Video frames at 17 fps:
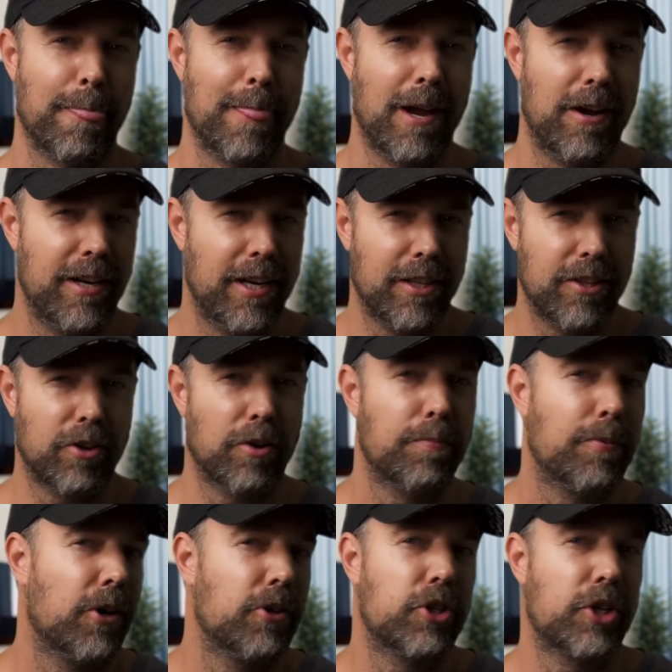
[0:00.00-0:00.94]
Now, another
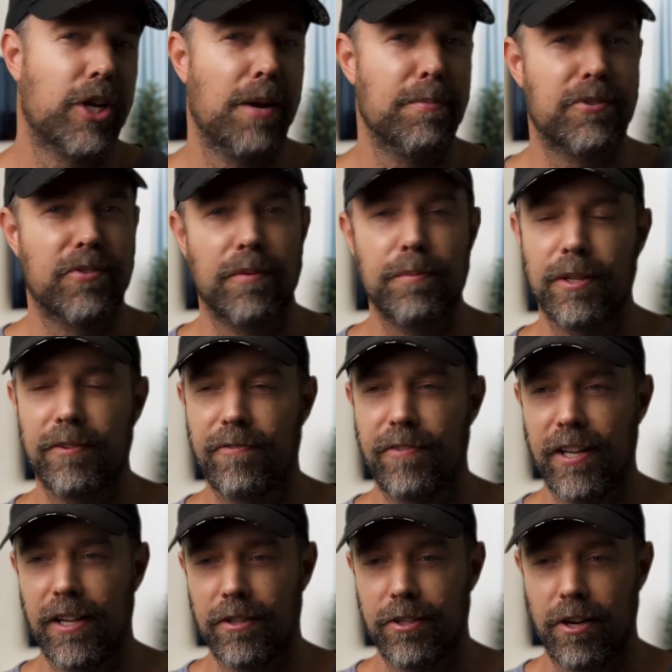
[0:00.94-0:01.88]
approach comes from the
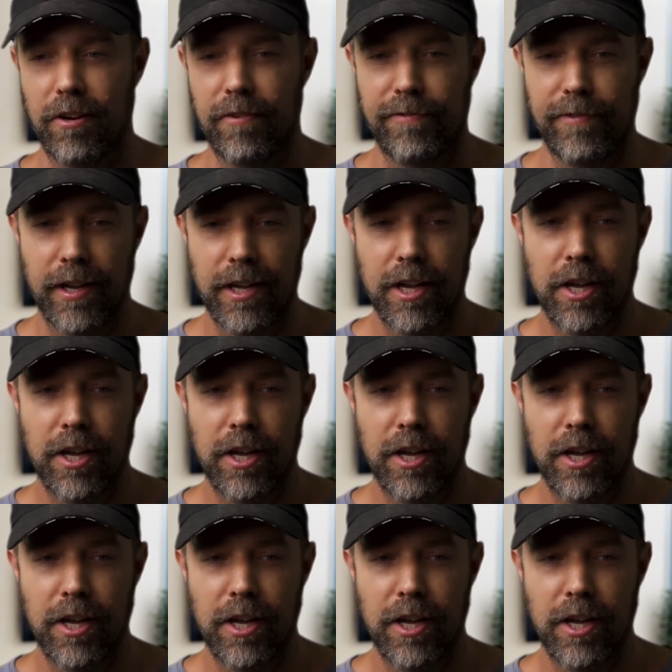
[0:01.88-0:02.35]
field of